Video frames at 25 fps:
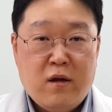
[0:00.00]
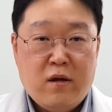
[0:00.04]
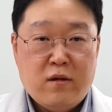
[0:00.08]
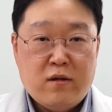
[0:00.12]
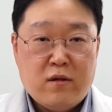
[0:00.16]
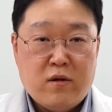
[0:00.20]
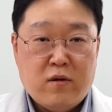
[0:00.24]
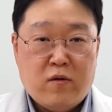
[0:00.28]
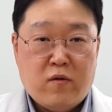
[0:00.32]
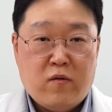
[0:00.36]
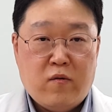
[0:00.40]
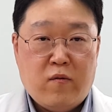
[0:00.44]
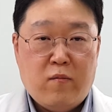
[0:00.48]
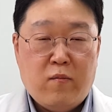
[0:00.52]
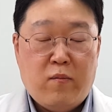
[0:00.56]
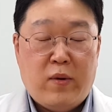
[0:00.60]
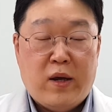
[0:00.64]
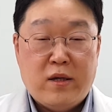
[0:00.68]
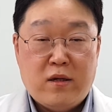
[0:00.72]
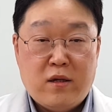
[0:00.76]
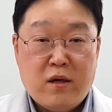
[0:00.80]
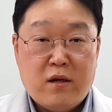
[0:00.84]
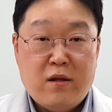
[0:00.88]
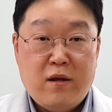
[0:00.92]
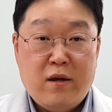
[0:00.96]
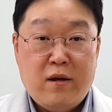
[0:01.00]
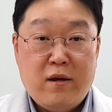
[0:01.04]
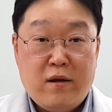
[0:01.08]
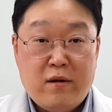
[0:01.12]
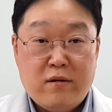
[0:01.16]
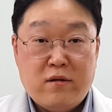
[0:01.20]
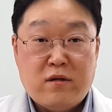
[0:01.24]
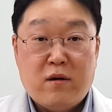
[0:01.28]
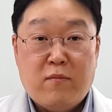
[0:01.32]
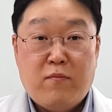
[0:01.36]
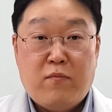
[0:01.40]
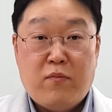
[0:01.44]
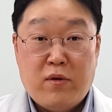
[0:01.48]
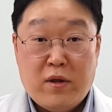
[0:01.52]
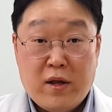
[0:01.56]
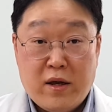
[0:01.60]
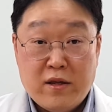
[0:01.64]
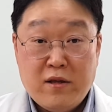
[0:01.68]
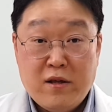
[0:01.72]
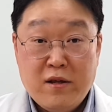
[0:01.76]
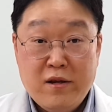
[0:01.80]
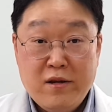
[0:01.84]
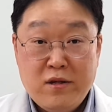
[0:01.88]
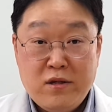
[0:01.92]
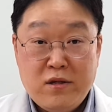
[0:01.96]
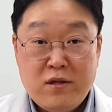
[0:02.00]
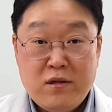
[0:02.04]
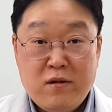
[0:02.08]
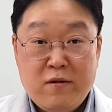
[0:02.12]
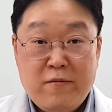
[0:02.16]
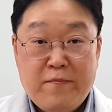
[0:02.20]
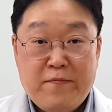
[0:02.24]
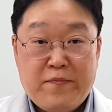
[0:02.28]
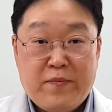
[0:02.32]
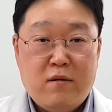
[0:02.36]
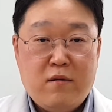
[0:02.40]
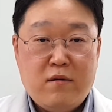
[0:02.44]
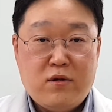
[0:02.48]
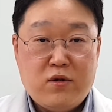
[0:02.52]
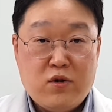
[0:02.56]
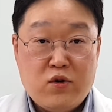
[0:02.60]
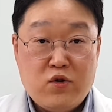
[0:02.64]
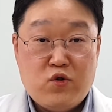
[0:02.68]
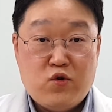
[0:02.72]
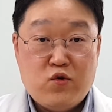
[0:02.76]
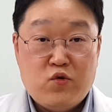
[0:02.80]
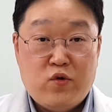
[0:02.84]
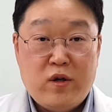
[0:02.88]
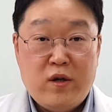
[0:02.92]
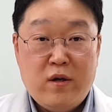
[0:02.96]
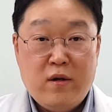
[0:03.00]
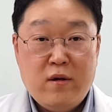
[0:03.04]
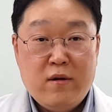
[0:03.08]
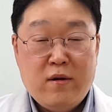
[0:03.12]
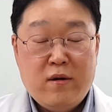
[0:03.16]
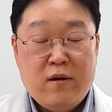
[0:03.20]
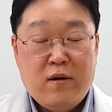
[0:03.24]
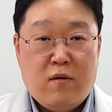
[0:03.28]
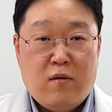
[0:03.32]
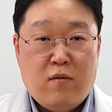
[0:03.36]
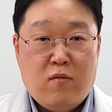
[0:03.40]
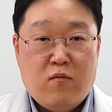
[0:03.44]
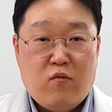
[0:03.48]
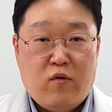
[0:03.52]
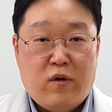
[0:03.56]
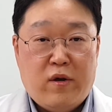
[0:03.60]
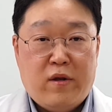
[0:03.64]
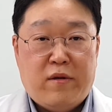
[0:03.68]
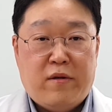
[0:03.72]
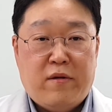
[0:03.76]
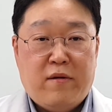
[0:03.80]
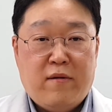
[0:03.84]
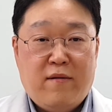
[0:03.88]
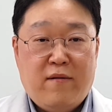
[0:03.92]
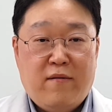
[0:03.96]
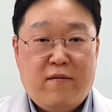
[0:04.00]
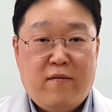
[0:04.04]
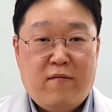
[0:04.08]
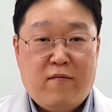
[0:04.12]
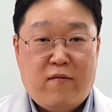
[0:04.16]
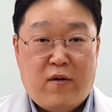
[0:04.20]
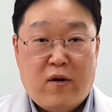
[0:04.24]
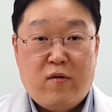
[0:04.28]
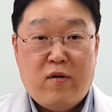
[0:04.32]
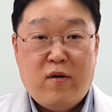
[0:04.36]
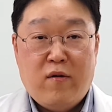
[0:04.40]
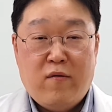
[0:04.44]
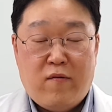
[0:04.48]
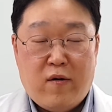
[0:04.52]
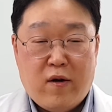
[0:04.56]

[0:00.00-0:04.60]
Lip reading: So basically, it is a bloodless surgery with very,